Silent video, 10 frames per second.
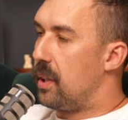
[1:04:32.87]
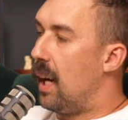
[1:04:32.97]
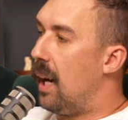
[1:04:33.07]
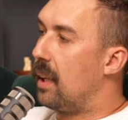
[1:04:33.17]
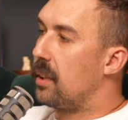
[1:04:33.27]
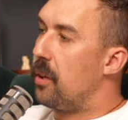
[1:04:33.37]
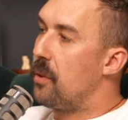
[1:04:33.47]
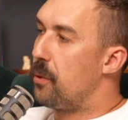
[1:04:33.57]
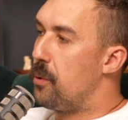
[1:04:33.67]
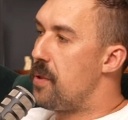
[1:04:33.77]
you can't
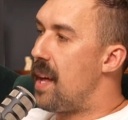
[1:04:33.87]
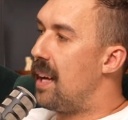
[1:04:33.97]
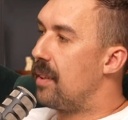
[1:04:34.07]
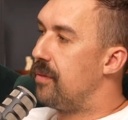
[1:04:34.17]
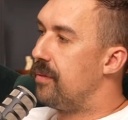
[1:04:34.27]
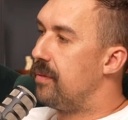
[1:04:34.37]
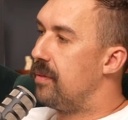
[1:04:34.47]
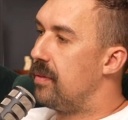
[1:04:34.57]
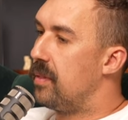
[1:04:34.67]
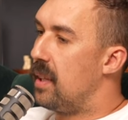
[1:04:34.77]
go through that,
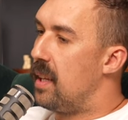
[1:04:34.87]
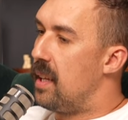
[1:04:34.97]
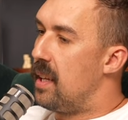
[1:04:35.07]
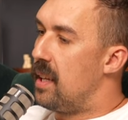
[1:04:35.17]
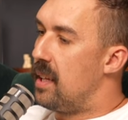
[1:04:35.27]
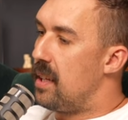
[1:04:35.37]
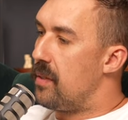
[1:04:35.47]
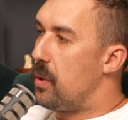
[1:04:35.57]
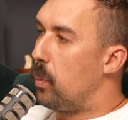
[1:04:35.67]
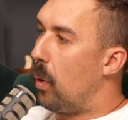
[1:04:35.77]

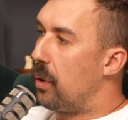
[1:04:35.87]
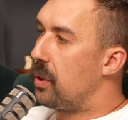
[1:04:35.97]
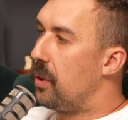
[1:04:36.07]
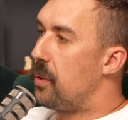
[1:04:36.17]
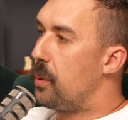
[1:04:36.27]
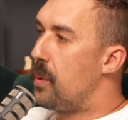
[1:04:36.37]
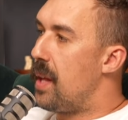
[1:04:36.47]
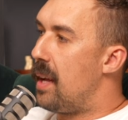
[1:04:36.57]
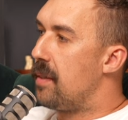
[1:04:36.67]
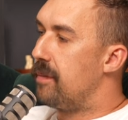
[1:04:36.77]
if you won't go through
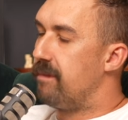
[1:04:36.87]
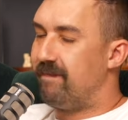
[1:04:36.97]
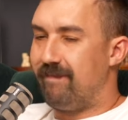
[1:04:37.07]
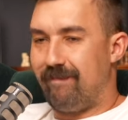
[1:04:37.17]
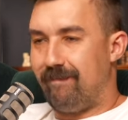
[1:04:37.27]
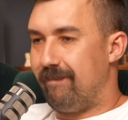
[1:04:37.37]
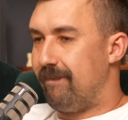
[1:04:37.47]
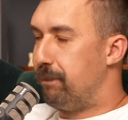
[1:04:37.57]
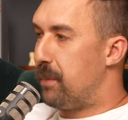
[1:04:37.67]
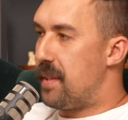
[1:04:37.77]
that,
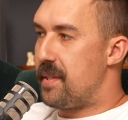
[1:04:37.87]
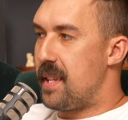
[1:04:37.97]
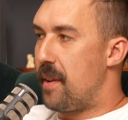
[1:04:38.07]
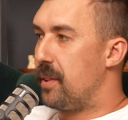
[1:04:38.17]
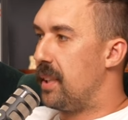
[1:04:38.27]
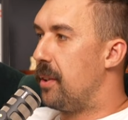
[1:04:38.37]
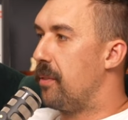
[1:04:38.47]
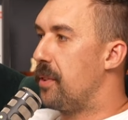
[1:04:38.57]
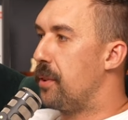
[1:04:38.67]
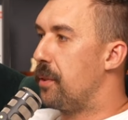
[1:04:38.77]
it's definitely
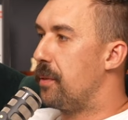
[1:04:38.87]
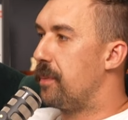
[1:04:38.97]
not for you.